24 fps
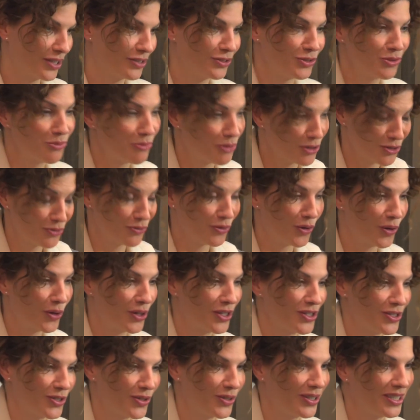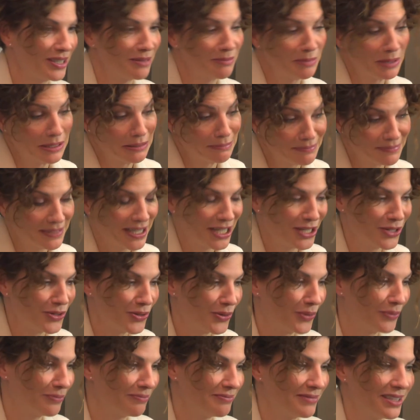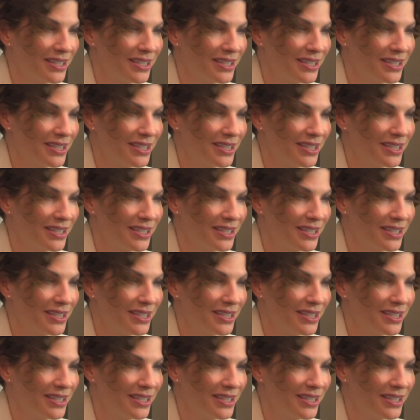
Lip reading: too much focus on it. But I don't know.